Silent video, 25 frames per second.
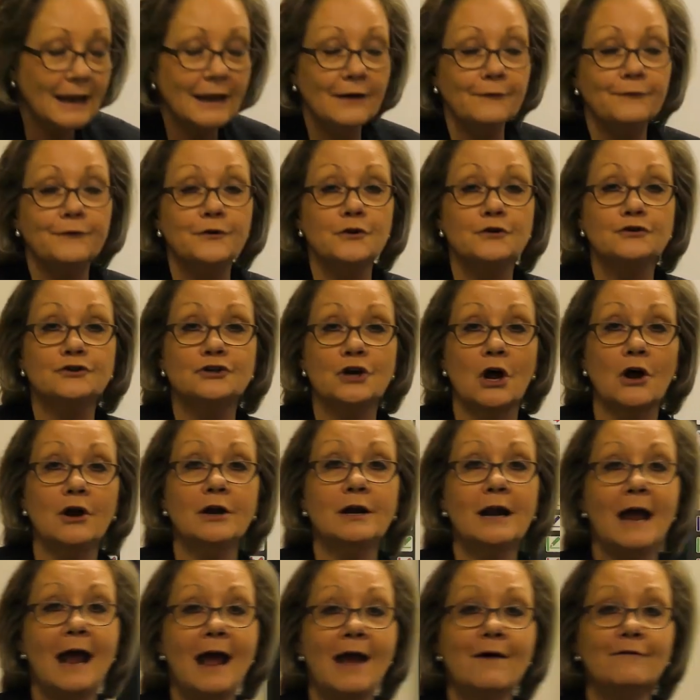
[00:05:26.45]
If you
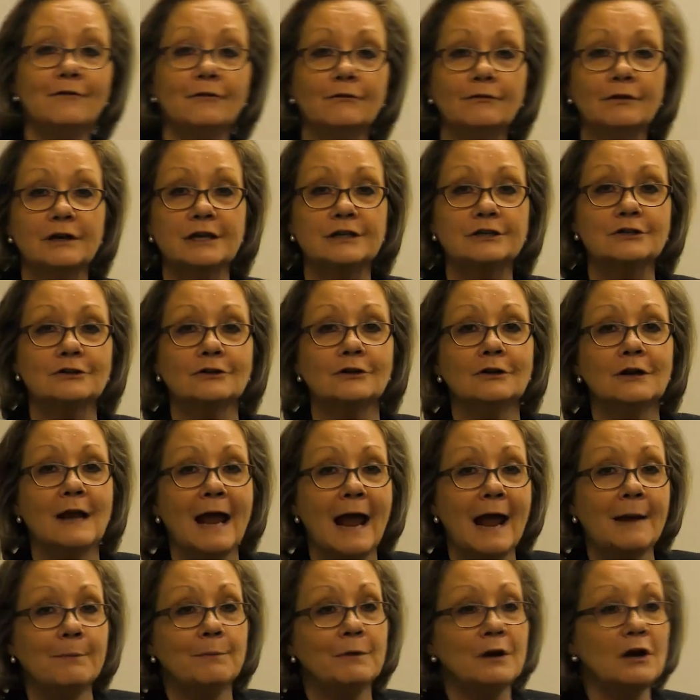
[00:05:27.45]
don't have a regional
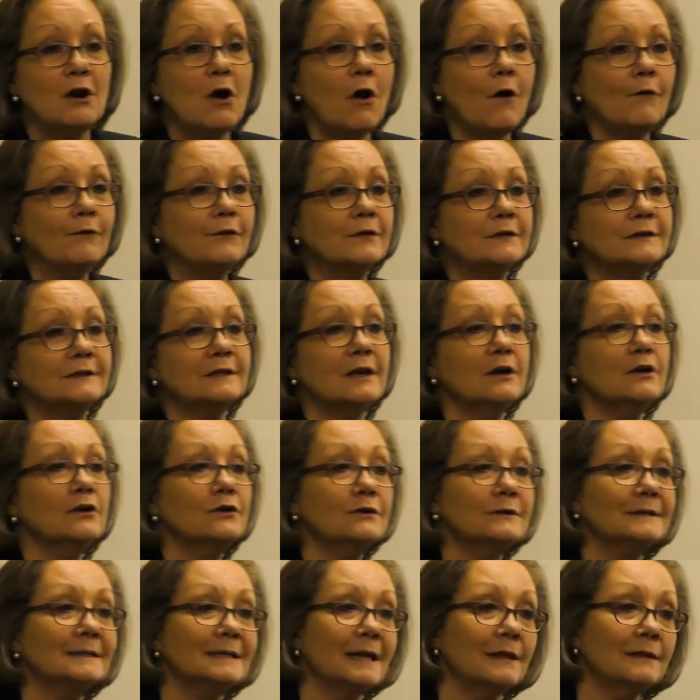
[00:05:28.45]
admin officer,
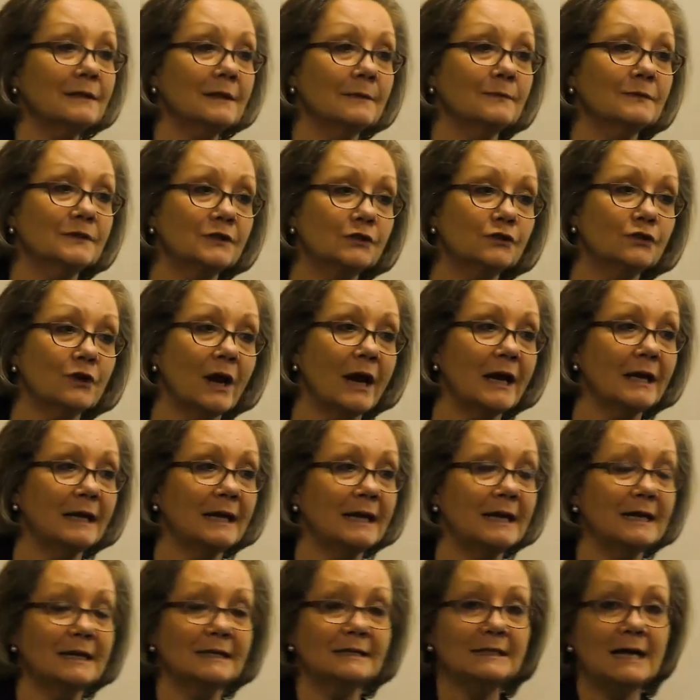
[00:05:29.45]
you send them straight
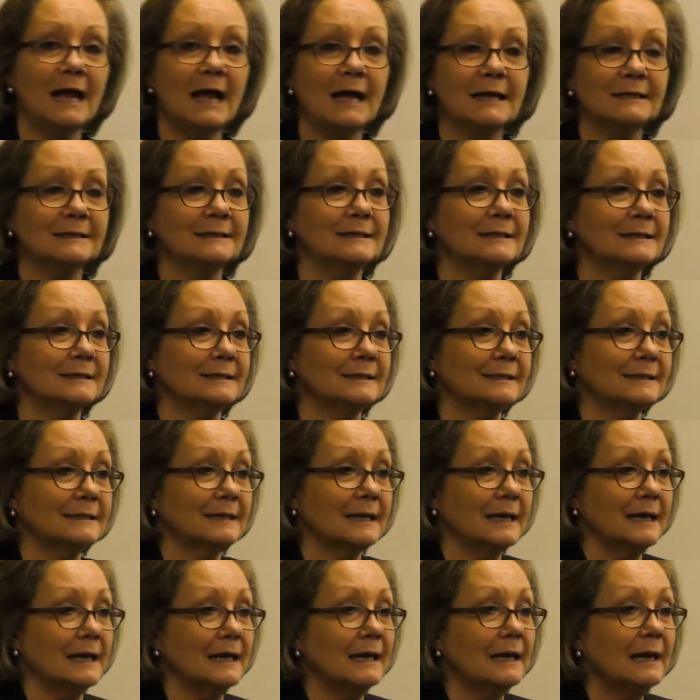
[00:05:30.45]
here to us at
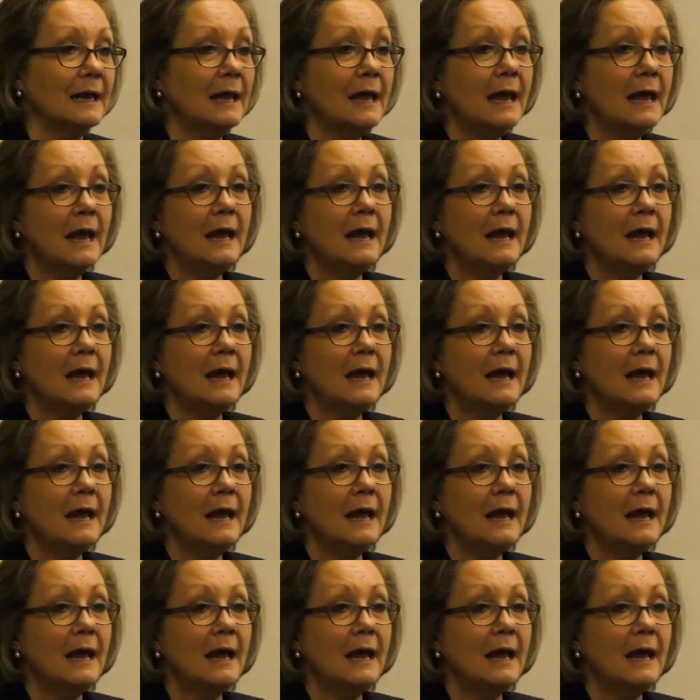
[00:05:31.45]
SCI.